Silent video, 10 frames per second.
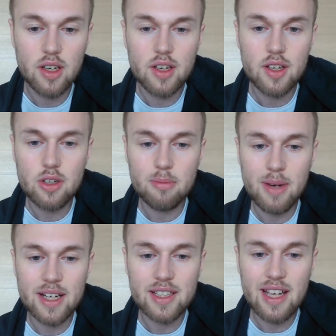So you
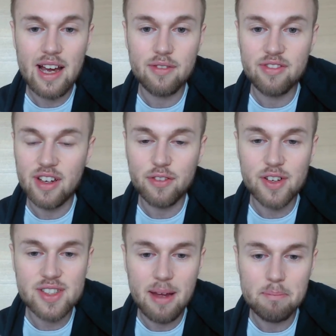might have, for
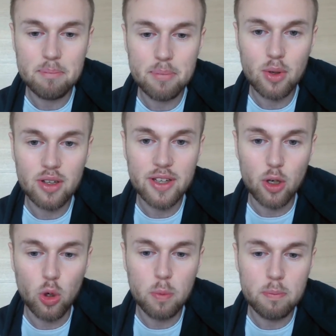example, the
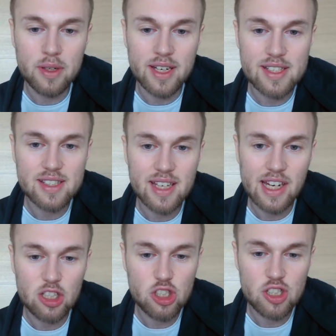openness
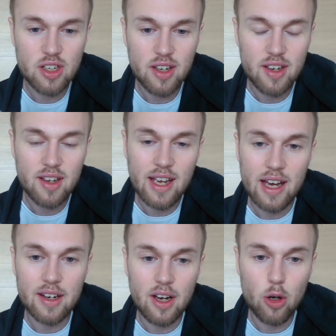stage.
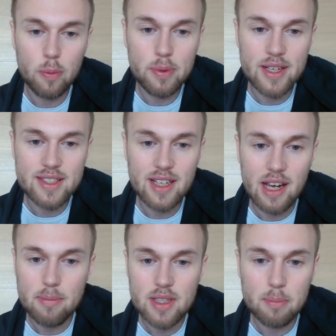An openness
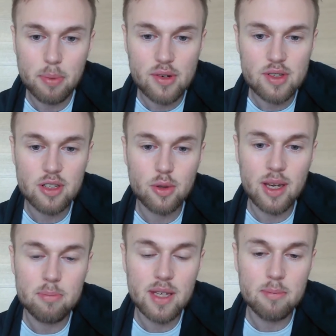type is a person who
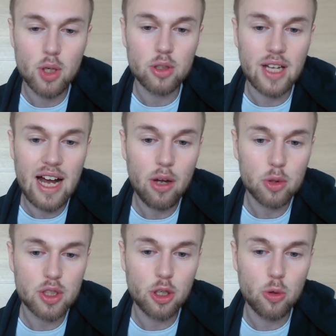can be both
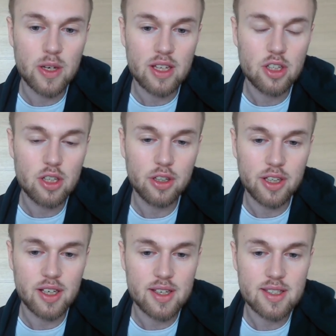outgoing and
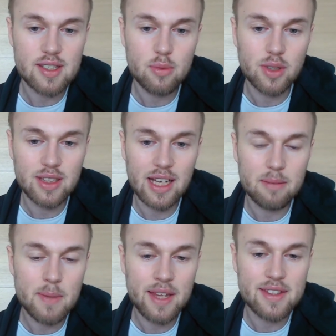curious. What
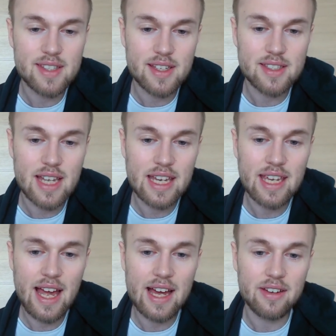that means is they
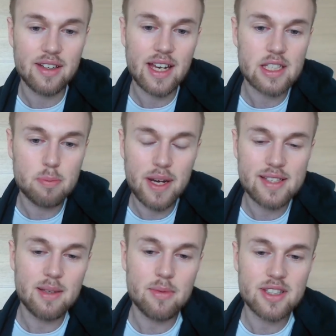can
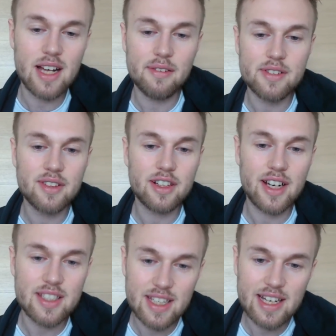express themselves and
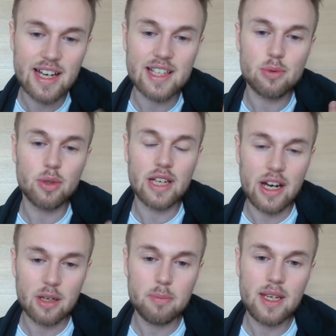their ideas with
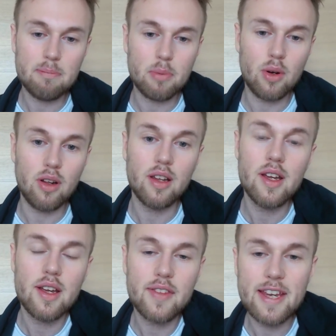other people.
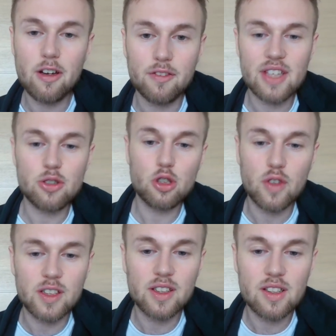Think of the
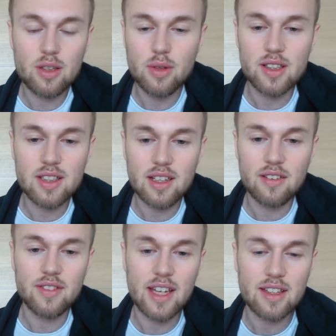introverted
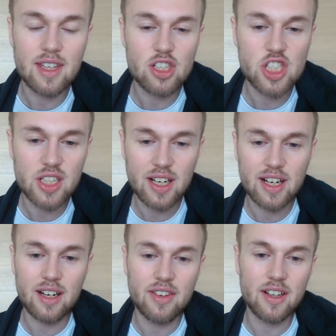intuitive that can
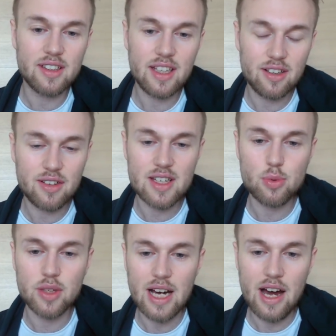share their theories
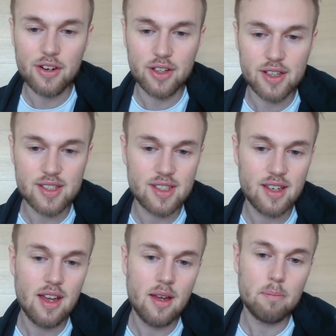with others,
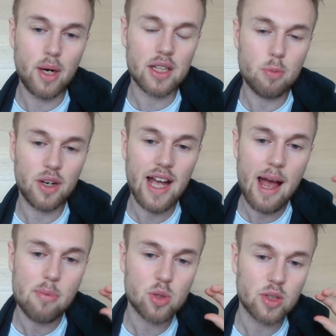but
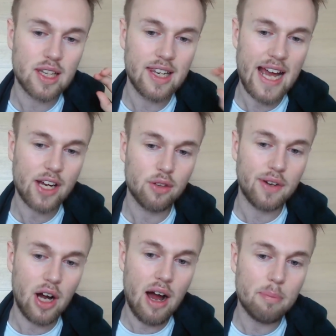perhaps with a lack of
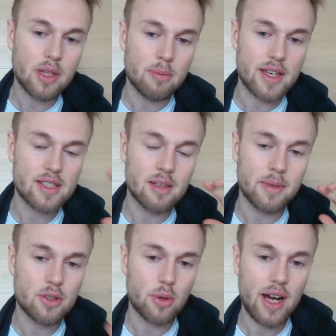optimism
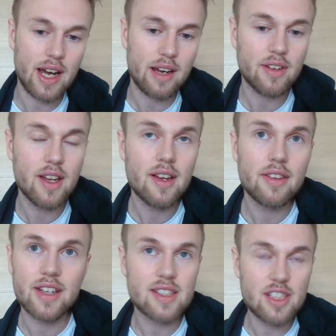and drive.
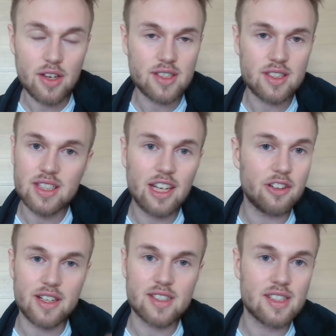That's just
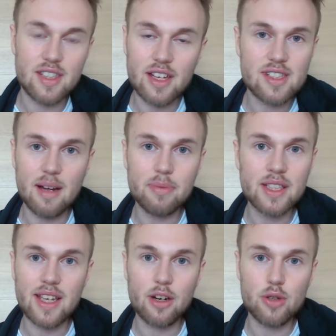theories, it's not
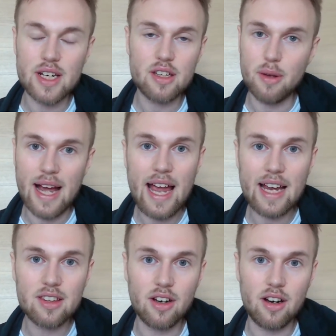something they are ready to
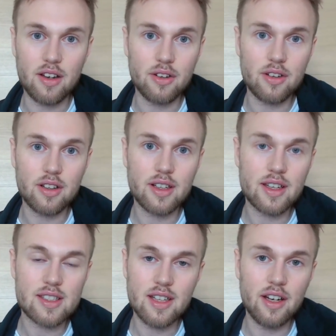act on, or
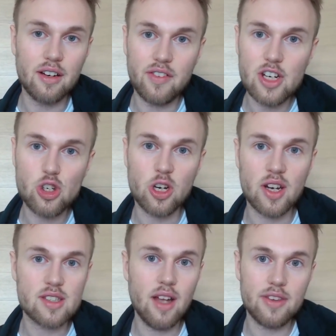it's not a vision,
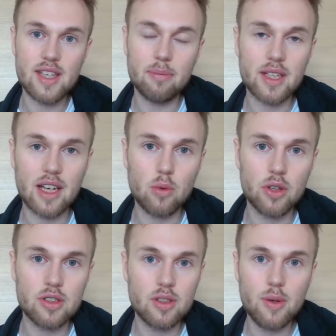it's not something they
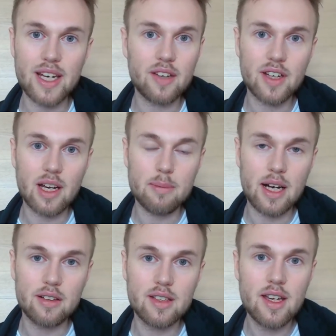want to do anything
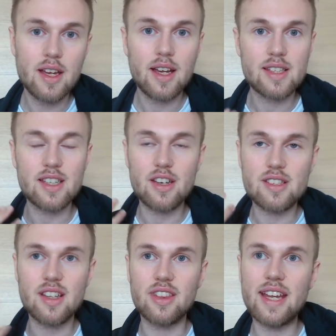about. It's
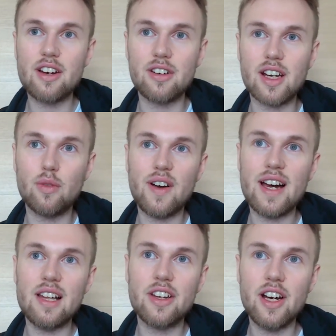just a theory, a
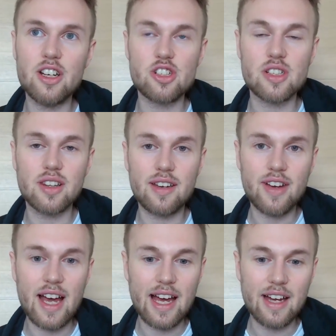wild hunch that they've
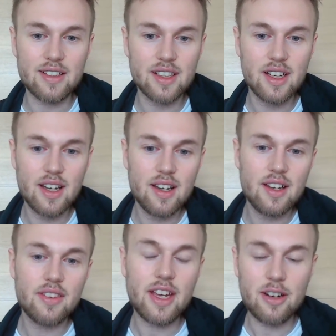had.
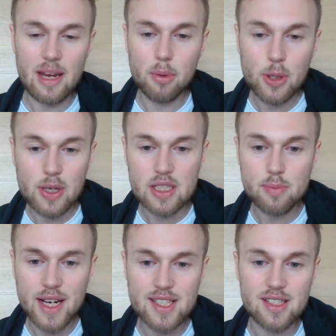They are able to
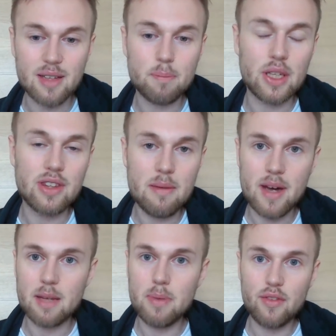express it, but they
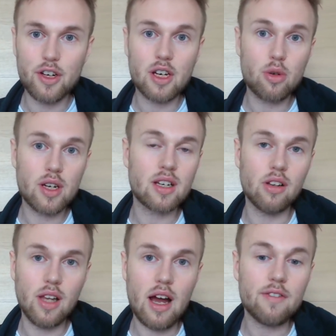might be very
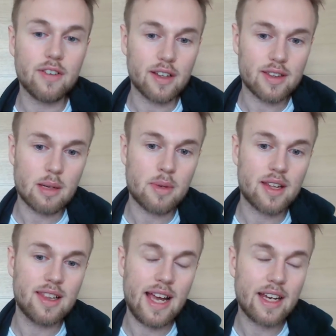critical of it. They
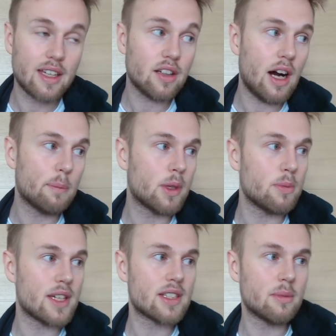might lack in
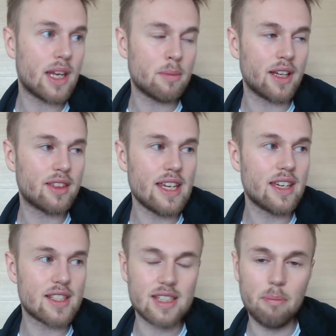optimism. They might
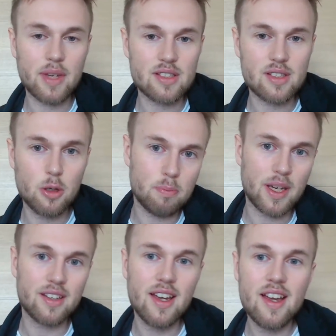think it's something
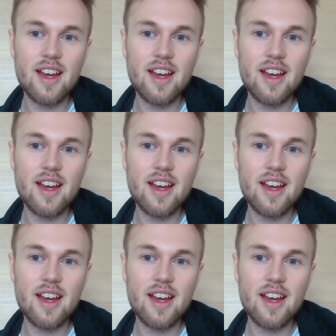stupid.